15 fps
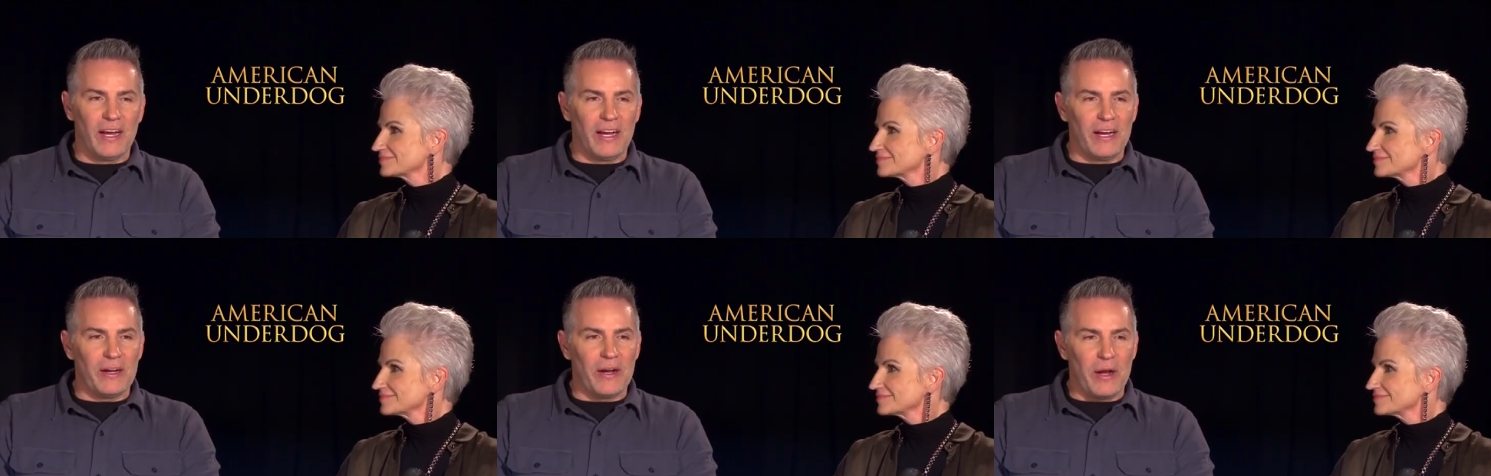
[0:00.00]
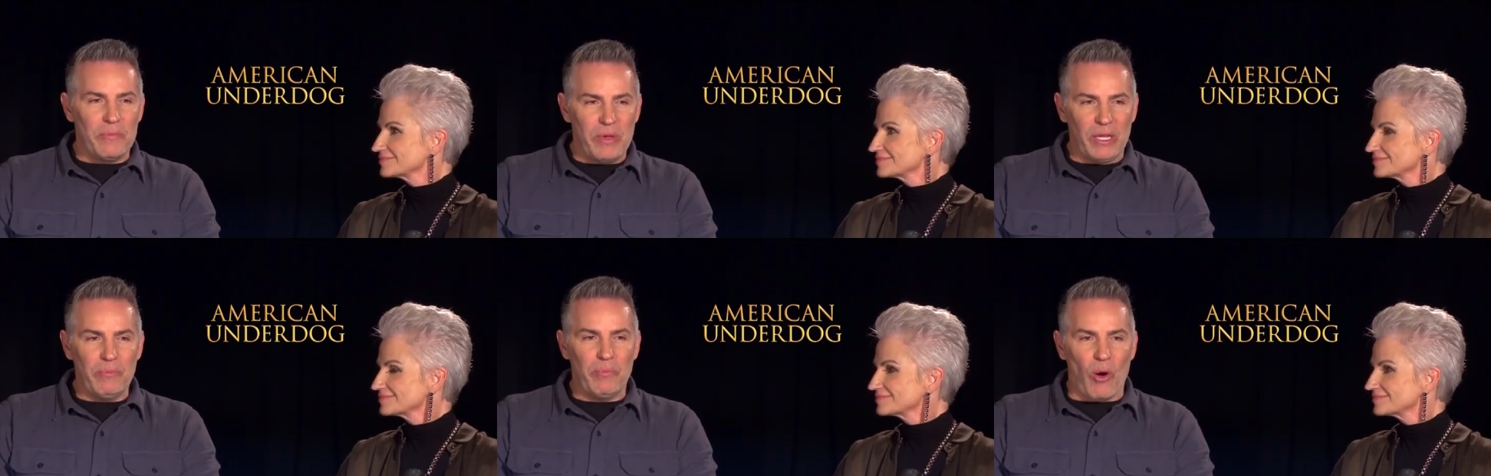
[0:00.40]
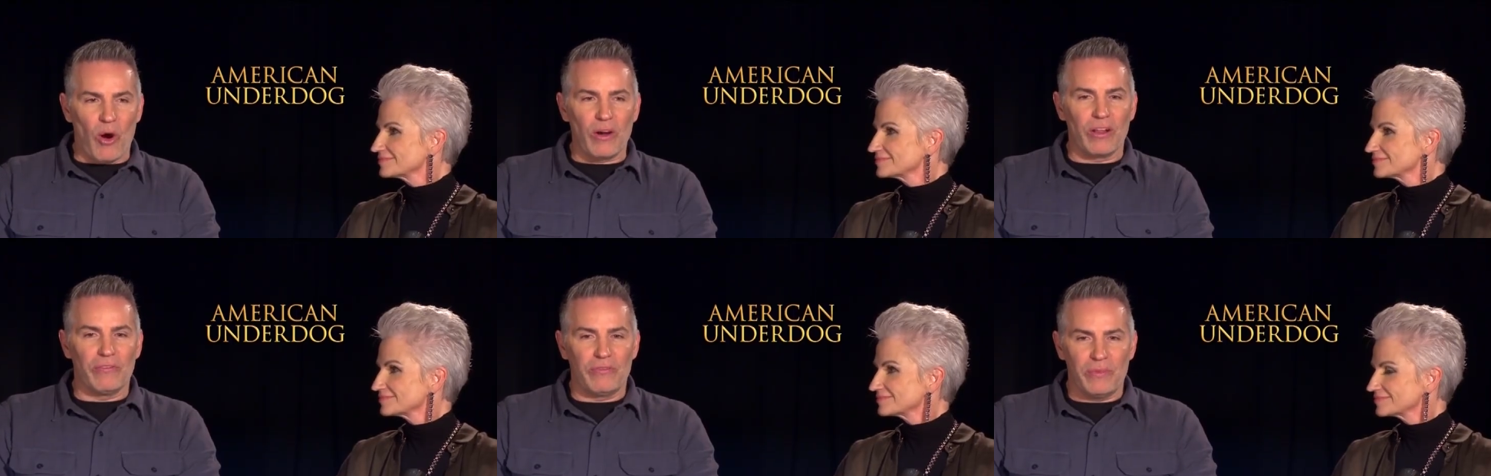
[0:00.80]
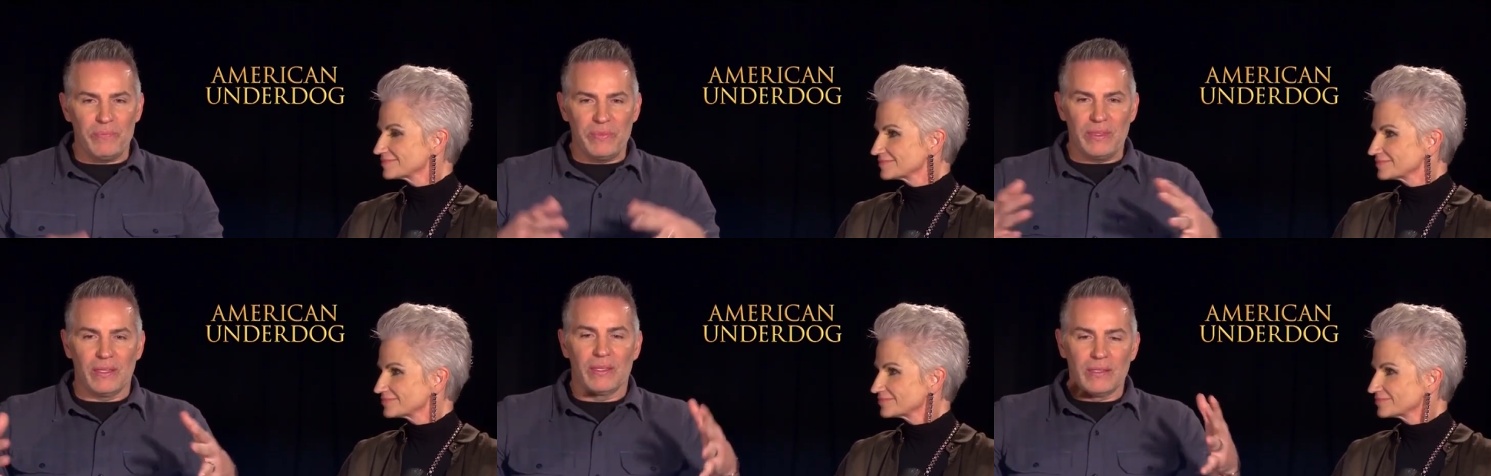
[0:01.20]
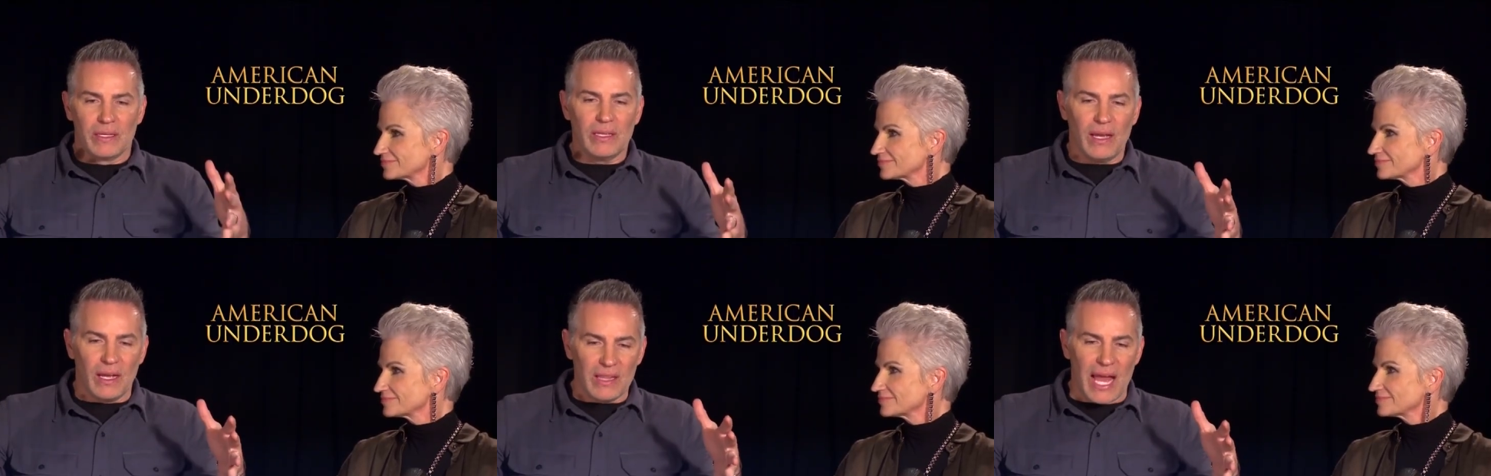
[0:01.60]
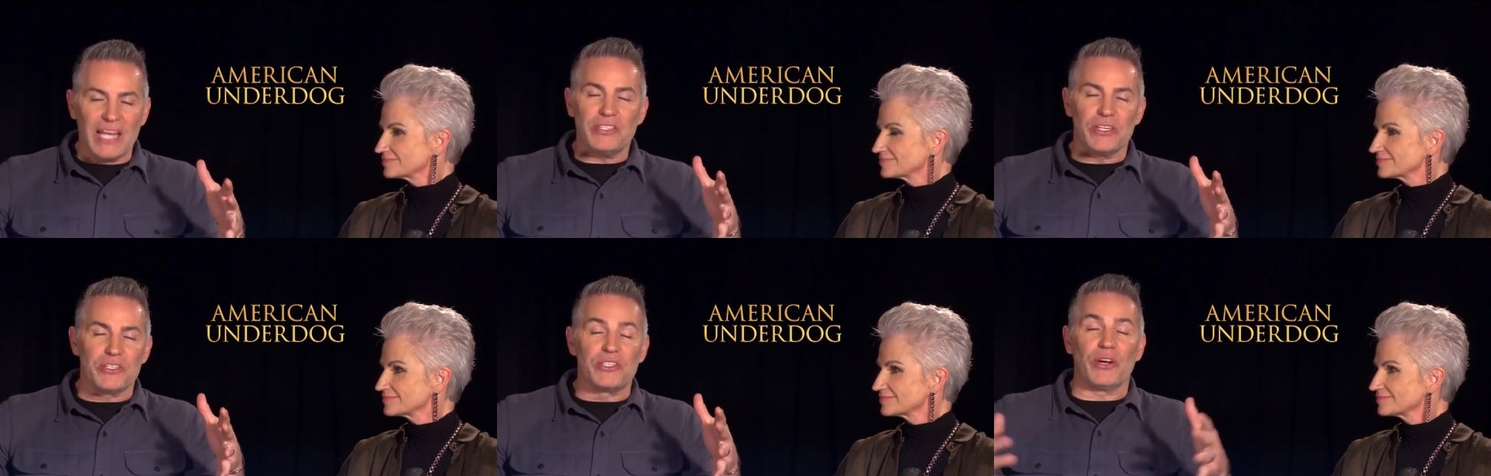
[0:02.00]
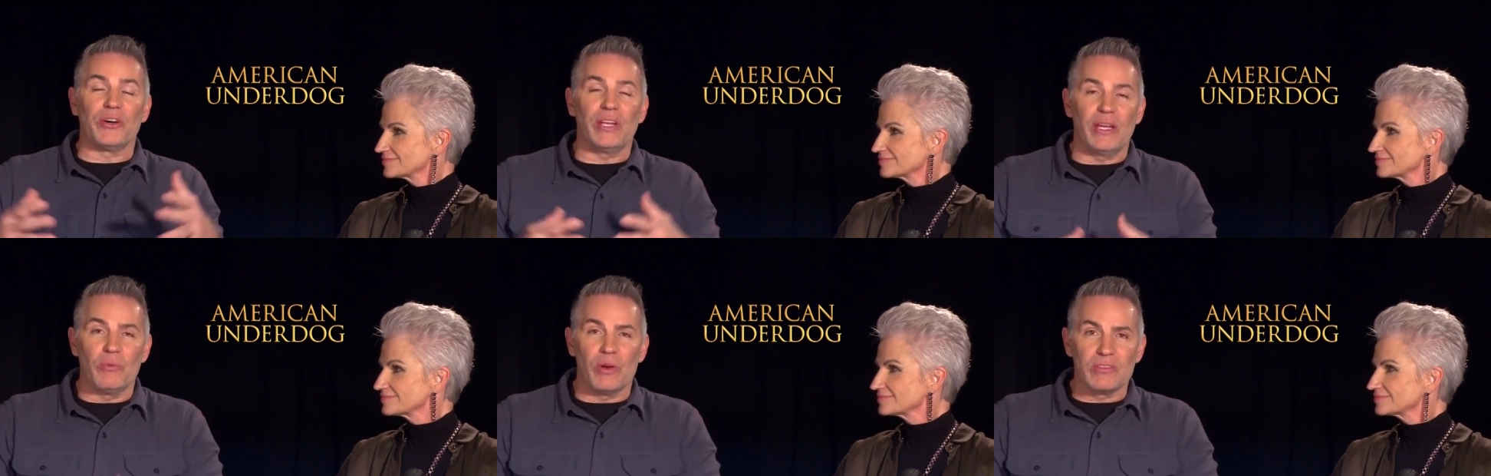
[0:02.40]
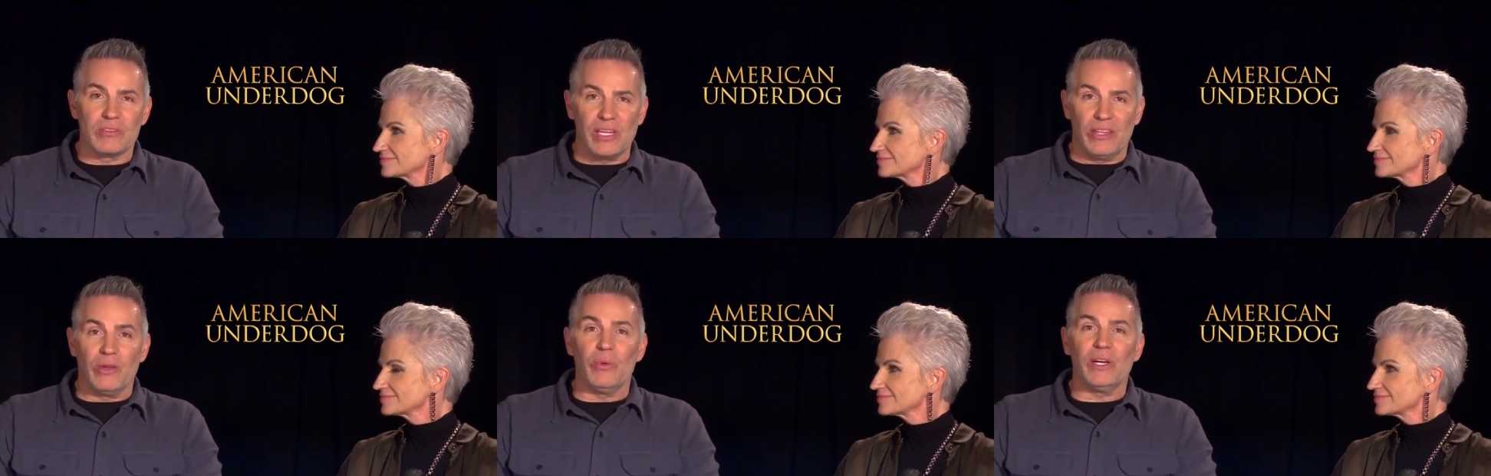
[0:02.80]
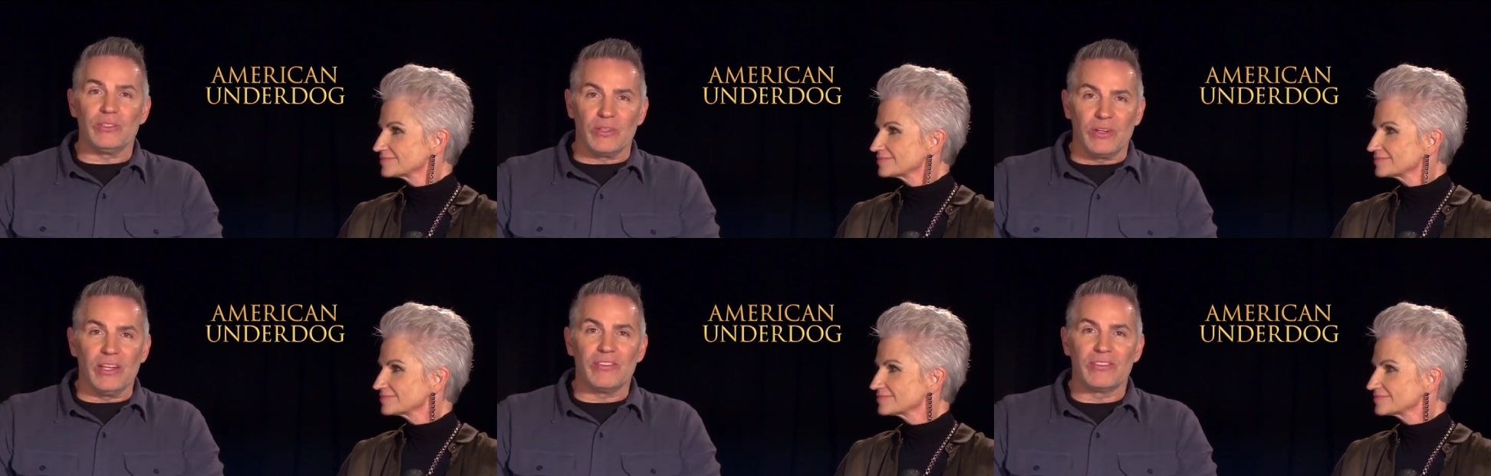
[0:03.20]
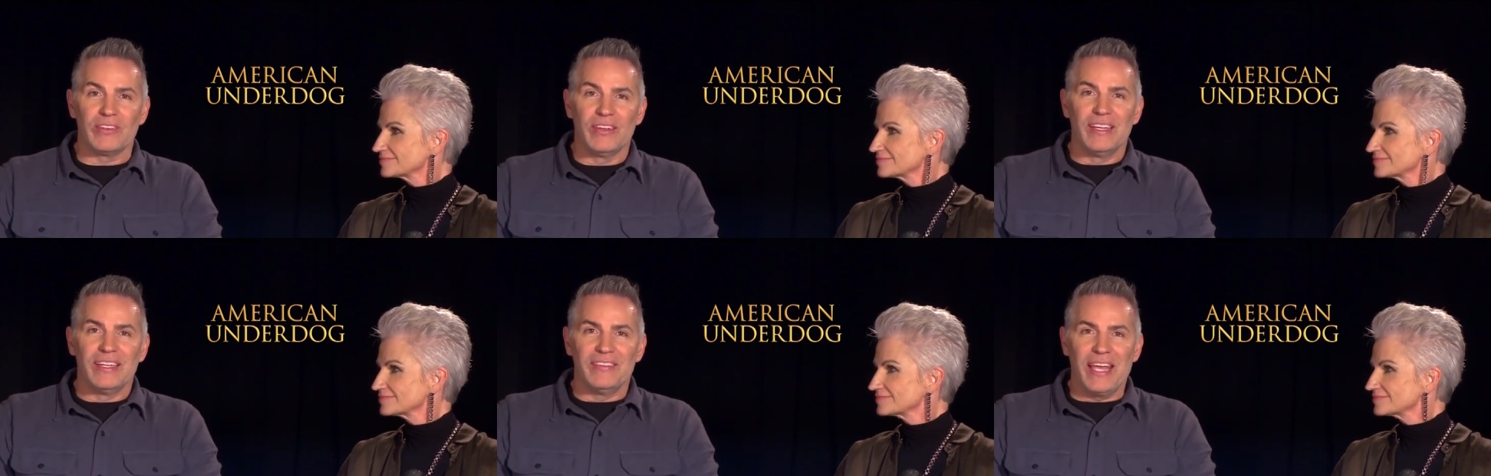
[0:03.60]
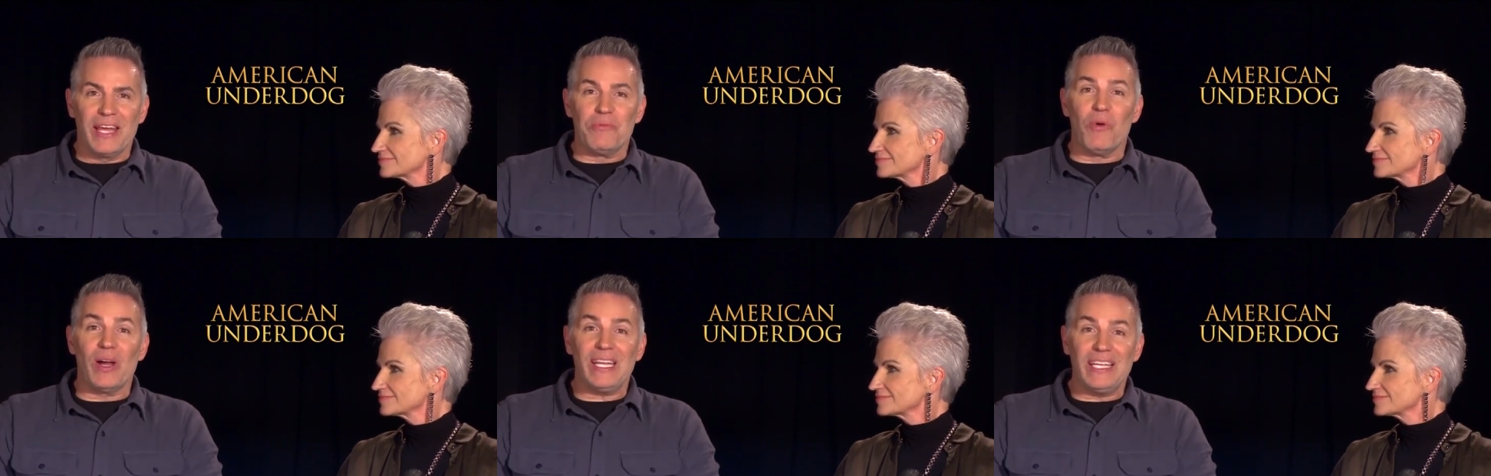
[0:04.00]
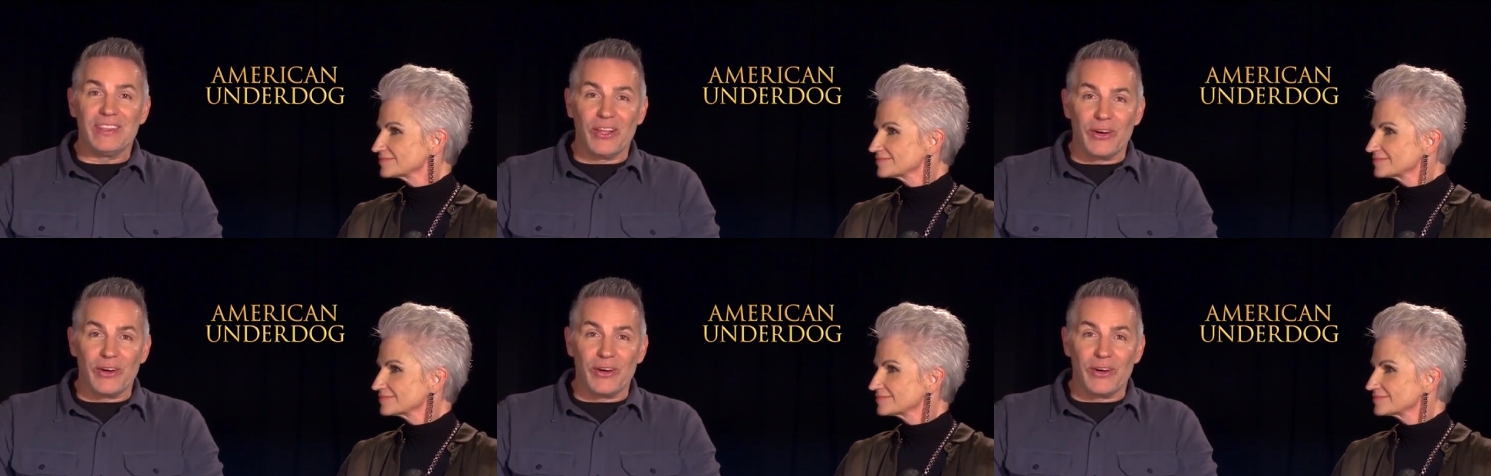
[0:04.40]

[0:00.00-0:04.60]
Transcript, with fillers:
Speaker 1: uh, a big part of Elijah's journey was in the wilderness and what he